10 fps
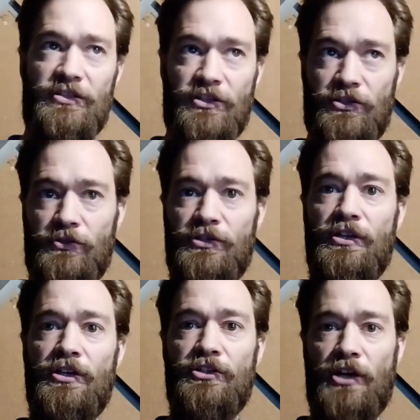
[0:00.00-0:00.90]
Institute
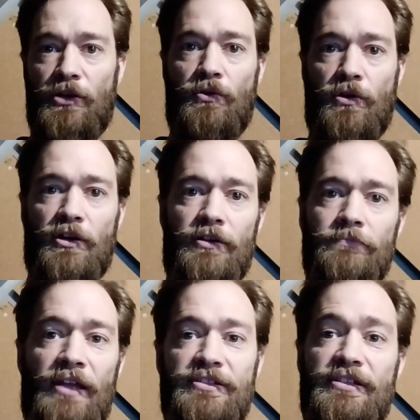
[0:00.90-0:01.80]

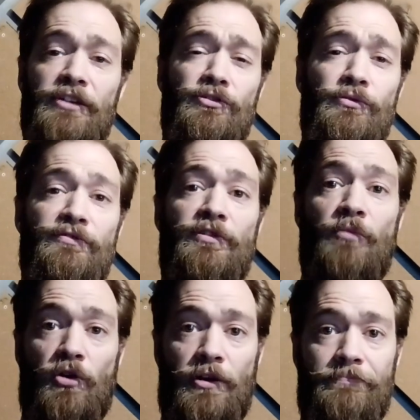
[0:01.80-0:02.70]
and stay tuned for
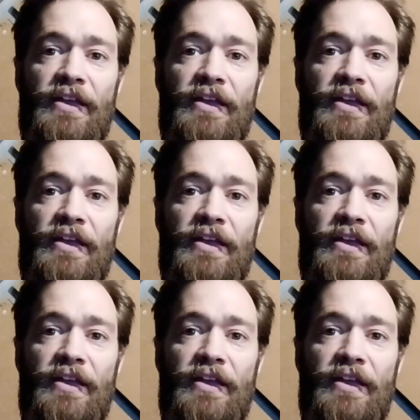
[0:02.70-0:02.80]
more.